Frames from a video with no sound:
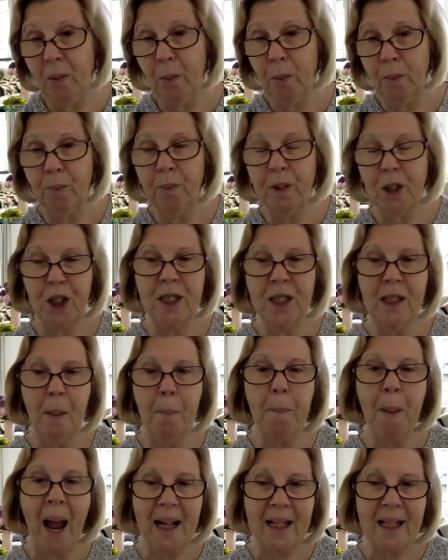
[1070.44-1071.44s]
she's in
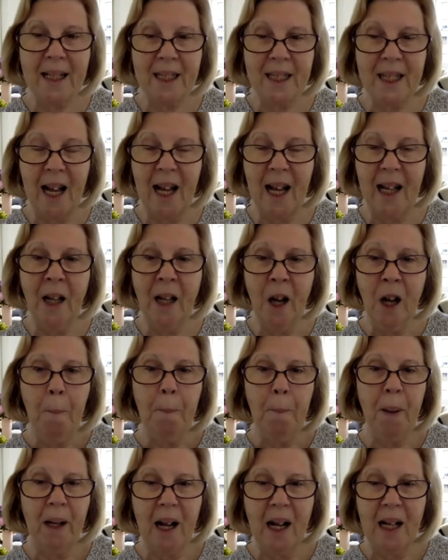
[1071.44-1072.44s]
Pakistan,
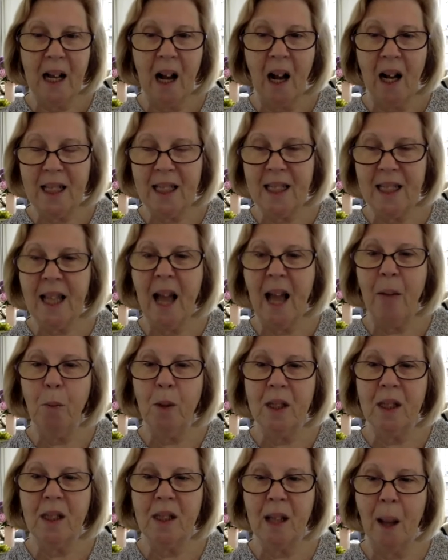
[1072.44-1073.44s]
but I sat
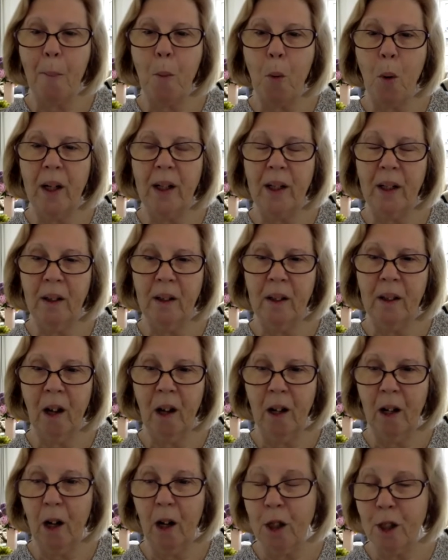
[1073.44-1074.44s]
with someone
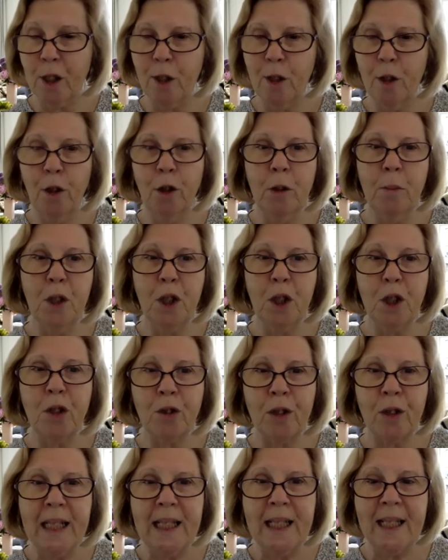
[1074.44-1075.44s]
on Zoom just
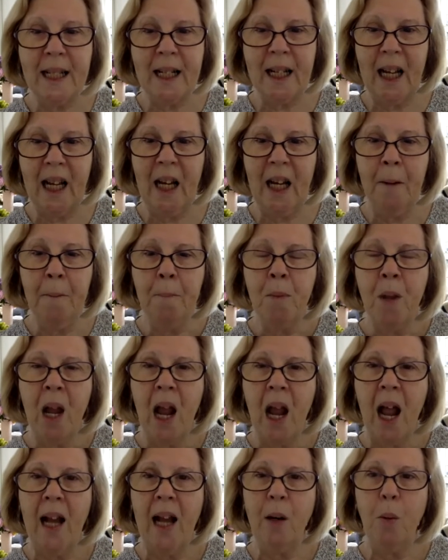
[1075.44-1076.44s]
recently
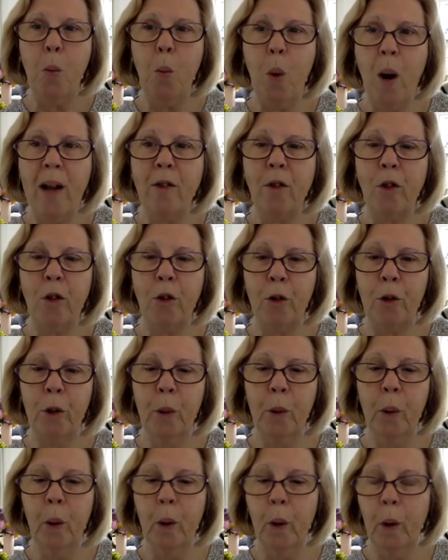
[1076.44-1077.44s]
and went
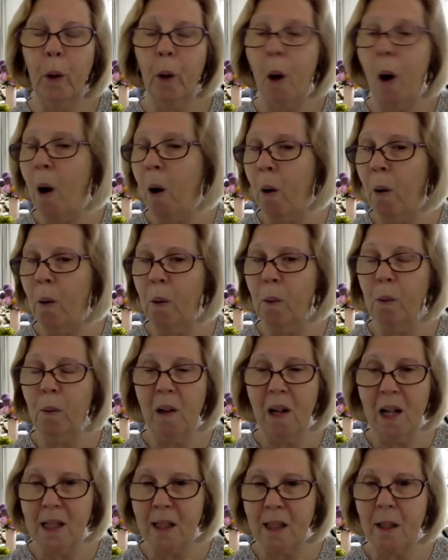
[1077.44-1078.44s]
through her whole
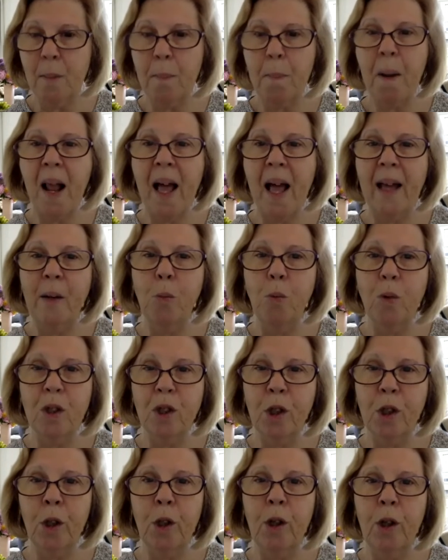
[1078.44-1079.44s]
lesson plan with
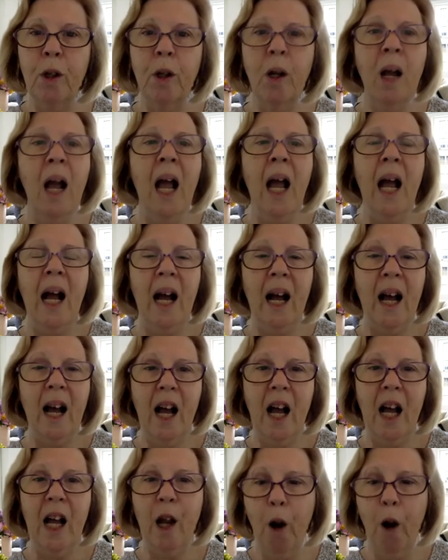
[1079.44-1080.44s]
her,
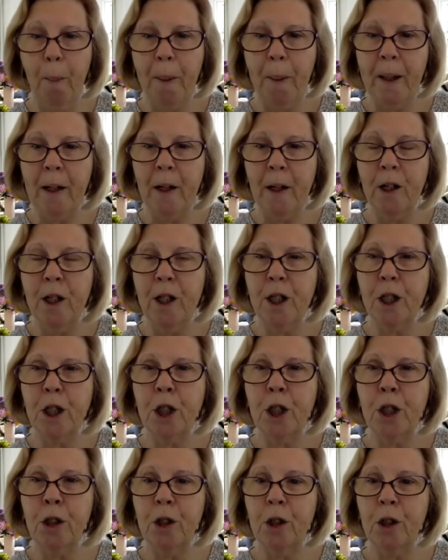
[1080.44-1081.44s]
helping her
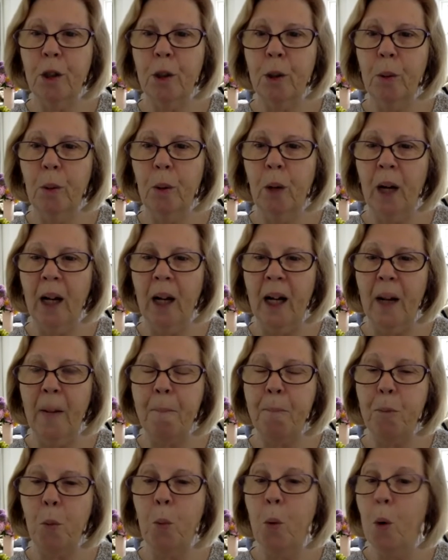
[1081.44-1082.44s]
to
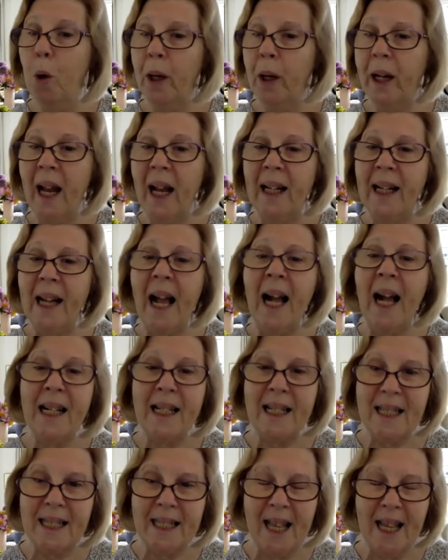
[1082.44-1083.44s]
work out how
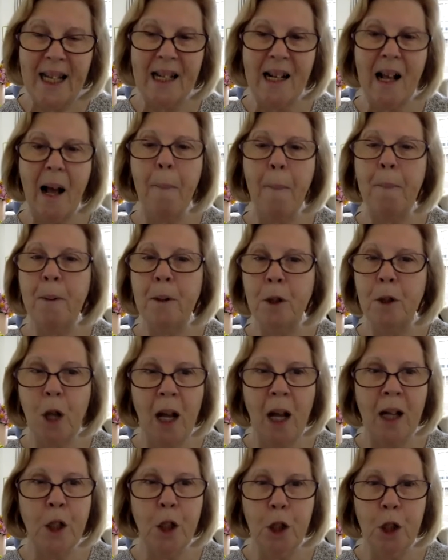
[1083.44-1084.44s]
to set it up
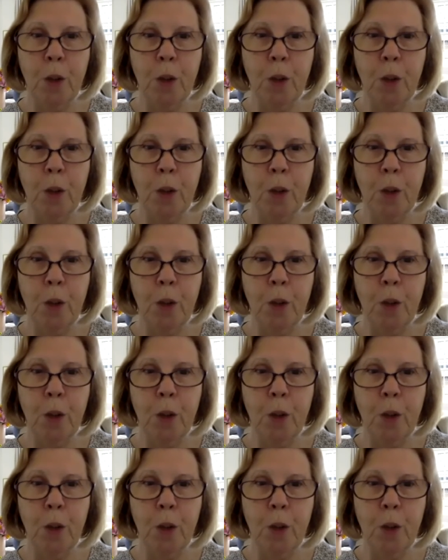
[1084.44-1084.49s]
and do